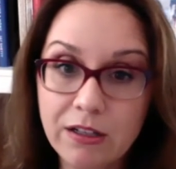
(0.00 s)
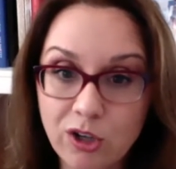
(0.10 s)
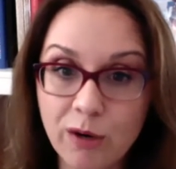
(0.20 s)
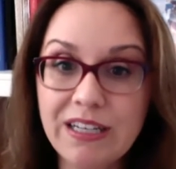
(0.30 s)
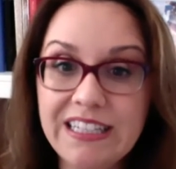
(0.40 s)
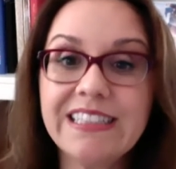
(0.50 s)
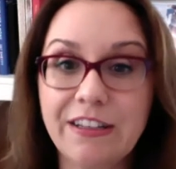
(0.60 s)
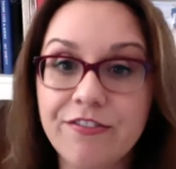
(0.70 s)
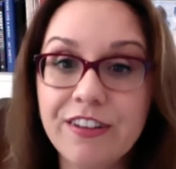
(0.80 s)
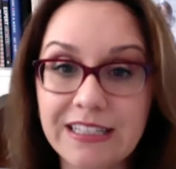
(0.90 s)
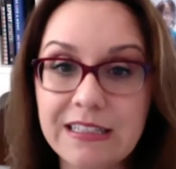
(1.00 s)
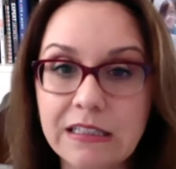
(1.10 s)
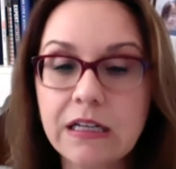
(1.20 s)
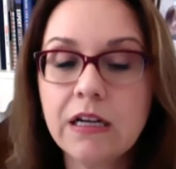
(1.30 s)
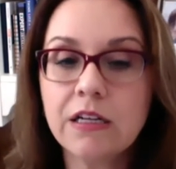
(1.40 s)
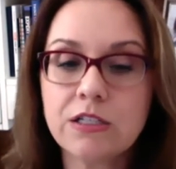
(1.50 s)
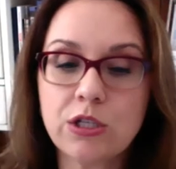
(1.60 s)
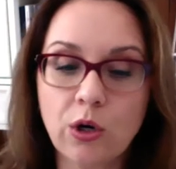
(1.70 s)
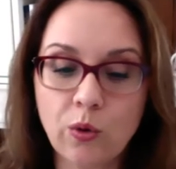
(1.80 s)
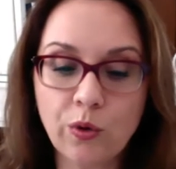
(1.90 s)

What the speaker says: normally they fix it. So,